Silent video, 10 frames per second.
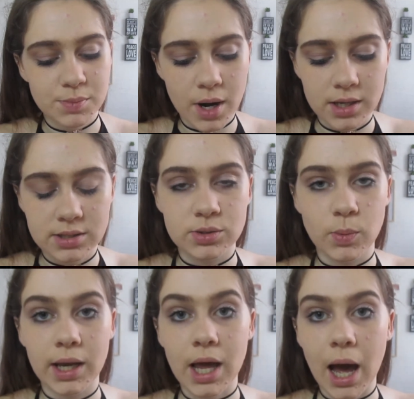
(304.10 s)
prices
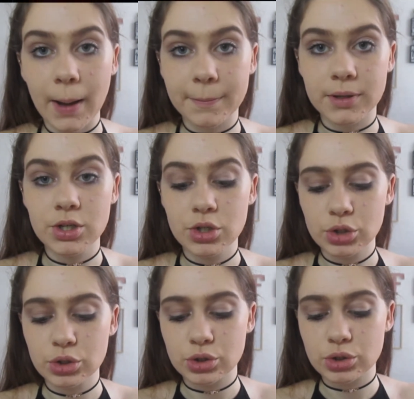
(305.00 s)
went up
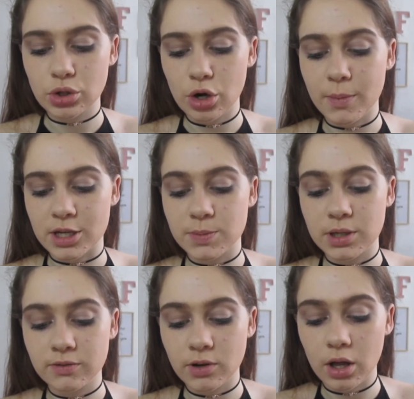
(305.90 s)
so much, but
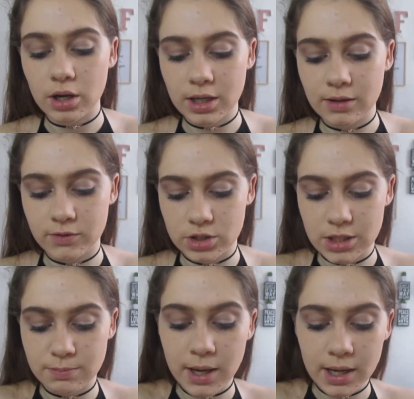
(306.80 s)
if you are looking for
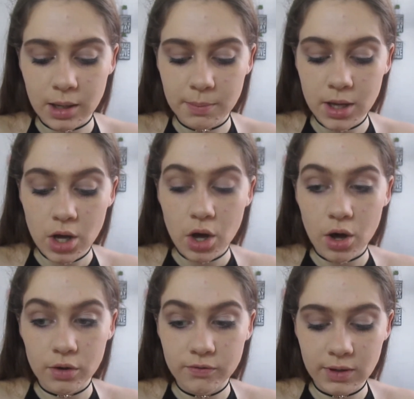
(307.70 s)
cheap makeup,
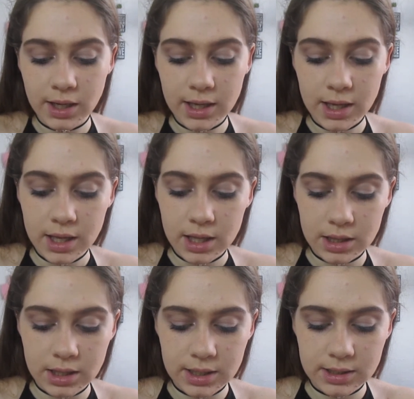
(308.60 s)
hopefully
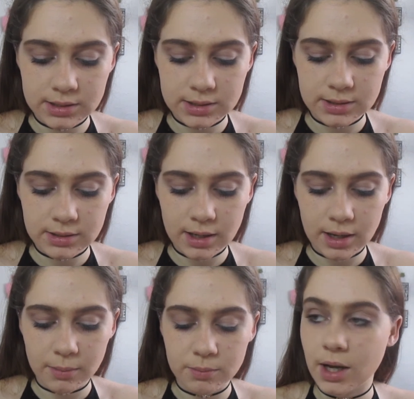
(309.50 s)
these
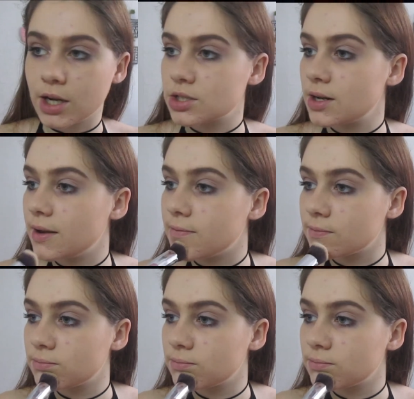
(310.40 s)
actually